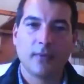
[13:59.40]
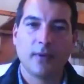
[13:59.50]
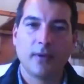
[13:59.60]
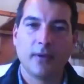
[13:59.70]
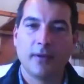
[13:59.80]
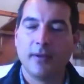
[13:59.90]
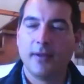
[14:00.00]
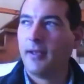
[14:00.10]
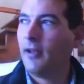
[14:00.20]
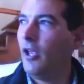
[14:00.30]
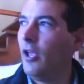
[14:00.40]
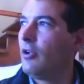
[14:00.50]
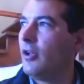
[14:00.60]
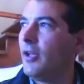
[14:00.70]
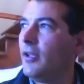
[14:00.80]
Yeah.
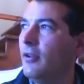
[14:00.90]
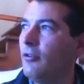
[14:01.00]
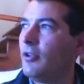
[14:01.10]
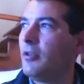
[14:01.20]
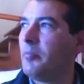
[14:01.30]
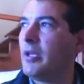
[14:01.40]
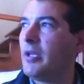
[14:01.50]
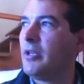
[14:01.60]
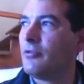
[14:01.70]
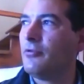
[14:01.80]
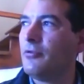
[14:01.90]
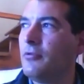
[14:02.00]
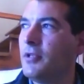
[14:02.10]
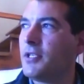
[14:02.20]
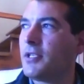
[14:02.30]
Guy, look, it depends on
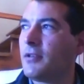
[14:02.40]
who is